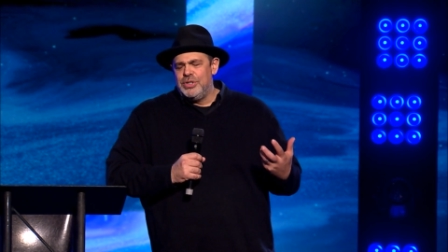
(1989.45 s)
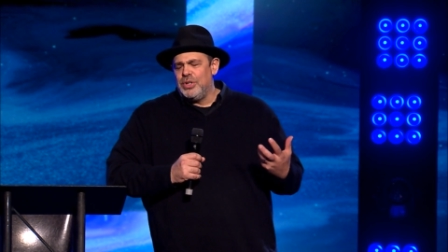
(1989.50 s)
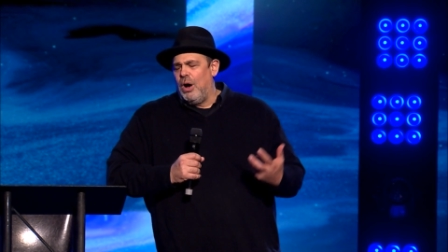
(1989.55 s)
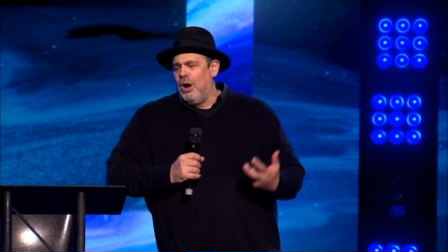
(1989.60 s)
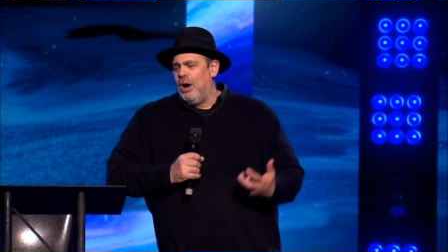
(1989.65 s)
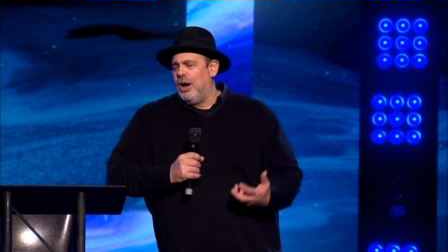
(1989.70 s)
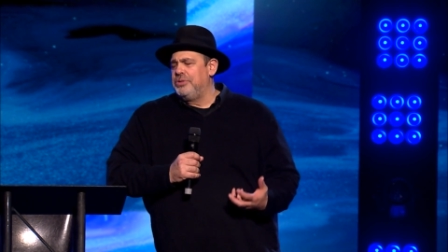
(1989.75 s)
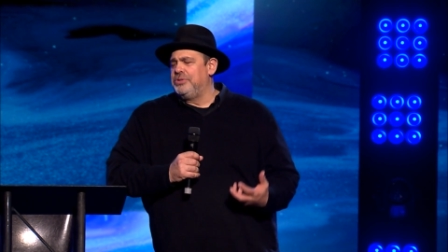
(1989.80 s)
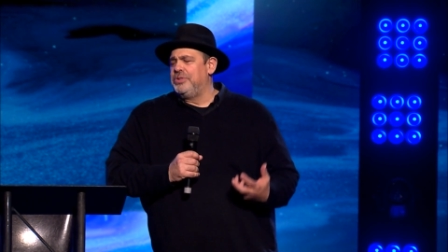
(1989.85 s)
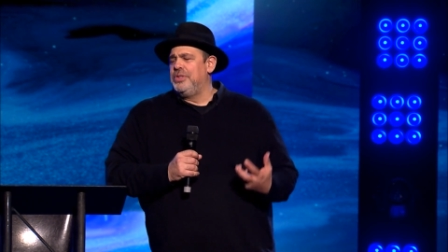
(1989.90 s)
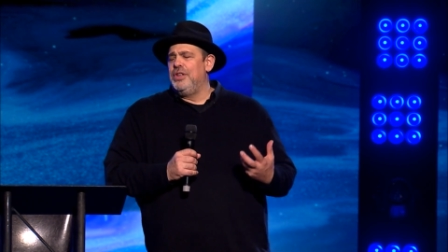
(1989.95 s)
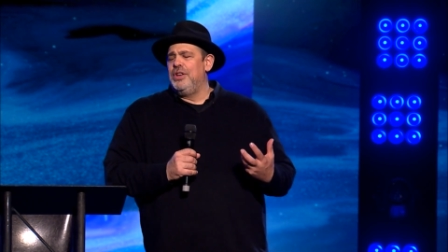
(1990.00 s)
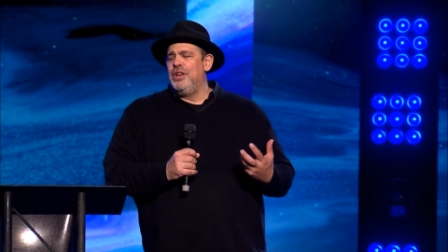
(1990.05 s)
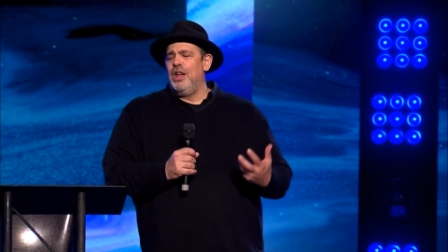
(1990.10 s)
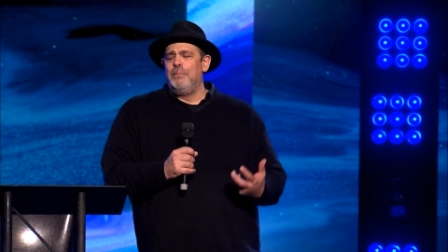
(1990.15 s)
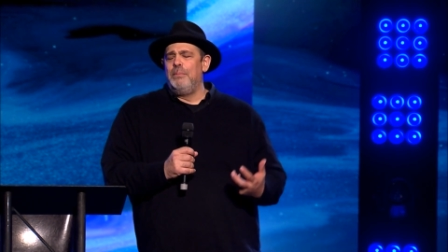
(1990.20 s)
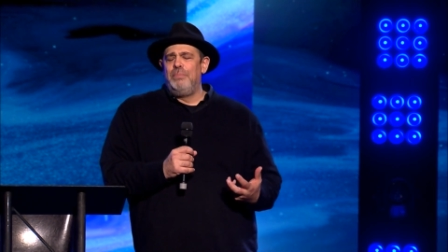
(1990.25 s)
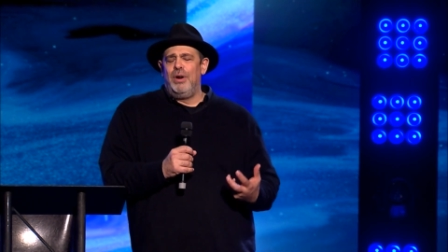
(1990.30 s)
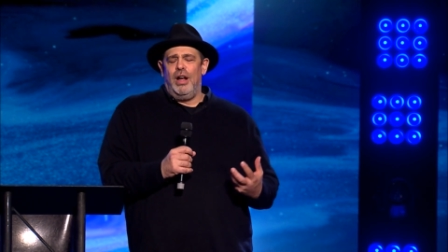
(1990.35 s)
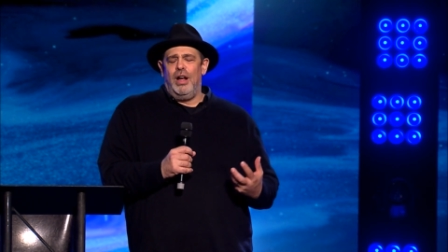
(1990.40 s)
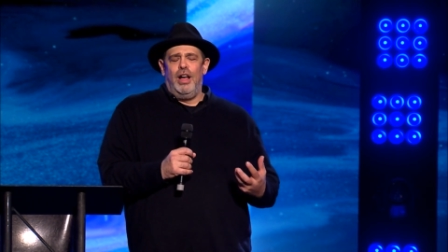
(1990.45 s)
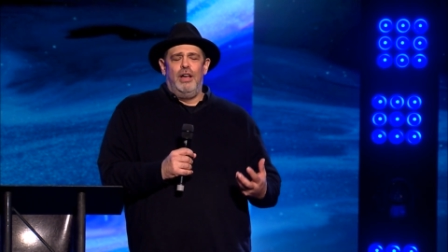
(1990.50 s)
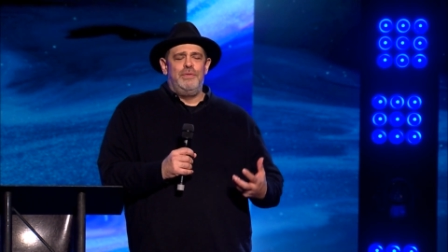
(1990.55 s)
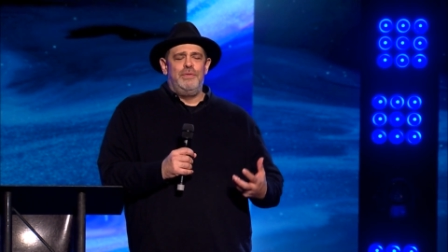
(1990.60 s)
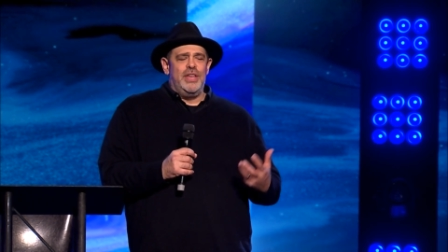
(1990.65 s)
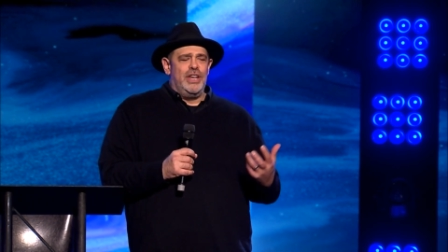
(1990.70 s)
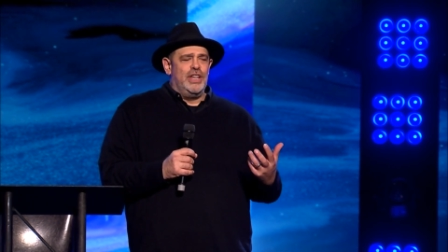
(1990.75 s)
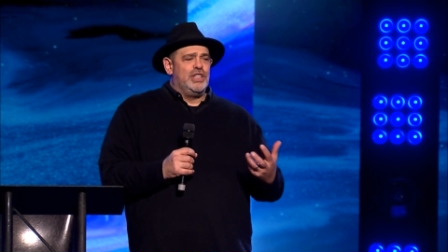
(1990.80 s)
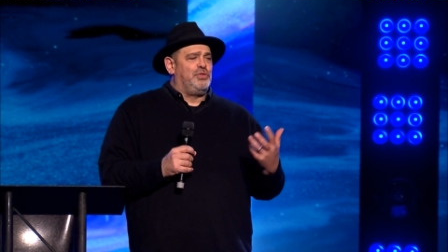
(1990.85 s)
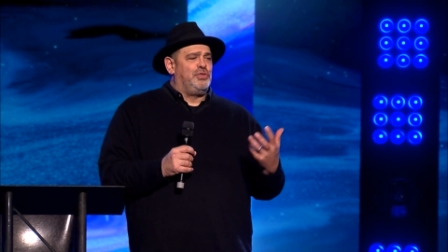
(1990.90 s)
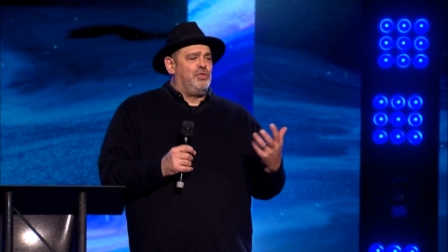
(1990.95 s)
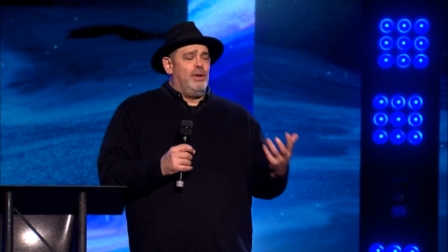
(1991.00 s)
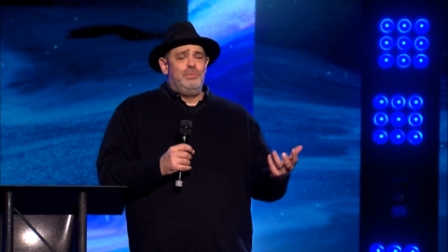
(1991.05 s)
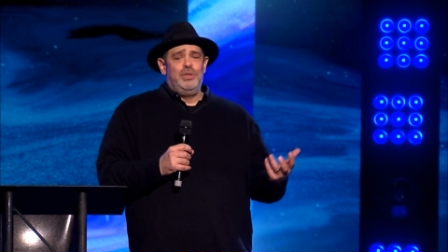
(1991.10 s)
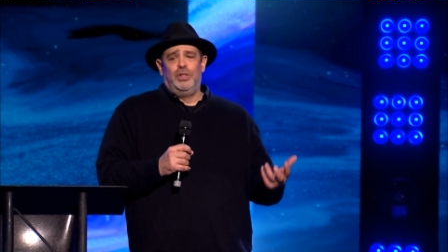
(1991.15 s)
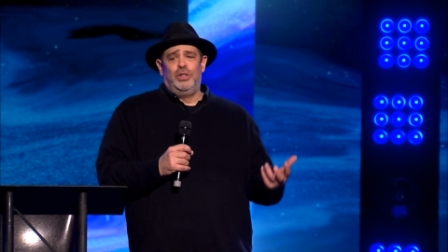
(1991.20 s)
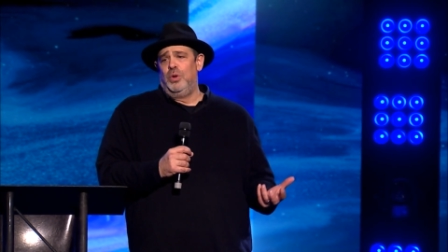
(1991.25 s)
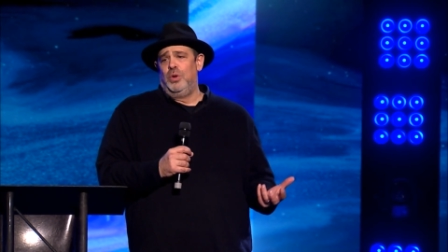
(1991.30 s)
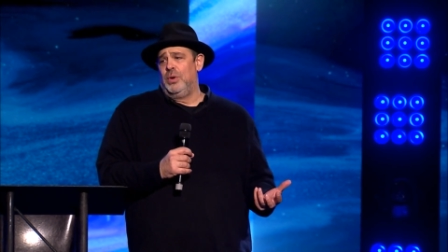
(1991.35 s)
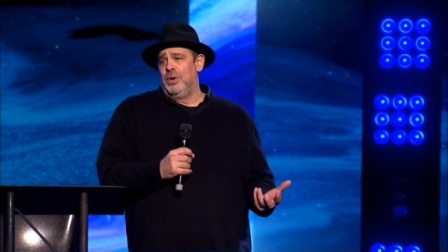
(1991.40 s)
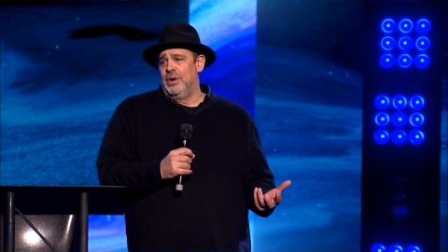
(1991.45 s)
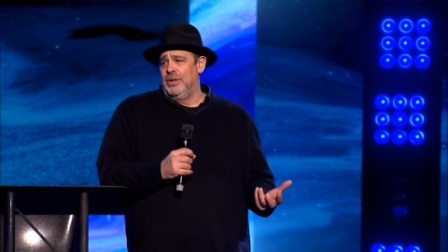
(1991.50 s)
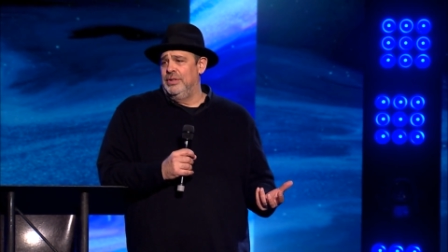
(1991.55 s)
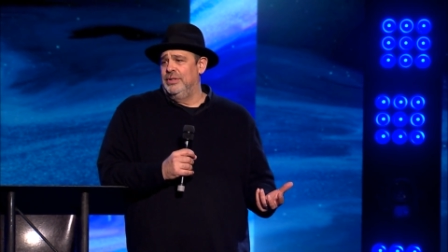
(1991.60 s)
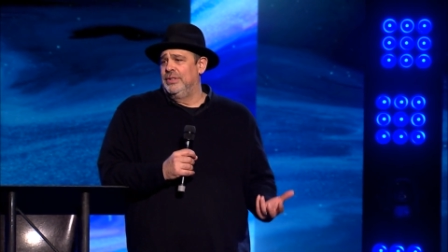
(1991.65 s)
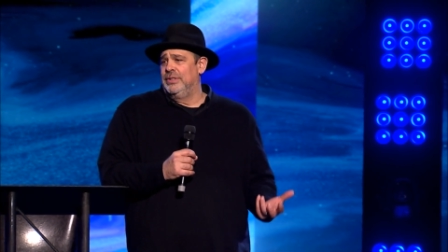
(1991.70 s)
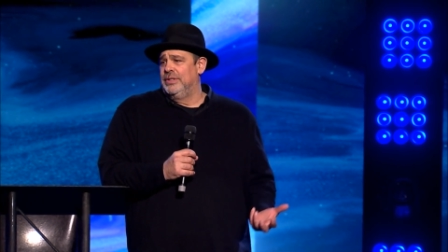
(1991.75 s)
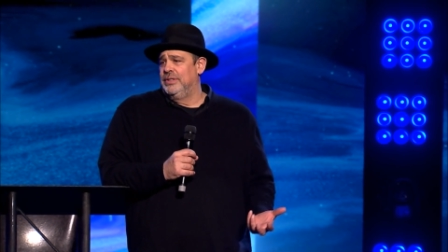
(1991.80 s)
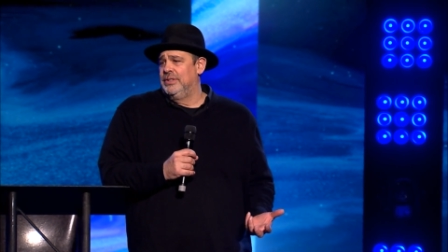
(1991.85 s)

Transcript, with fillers: is also the number of it is from the Lord.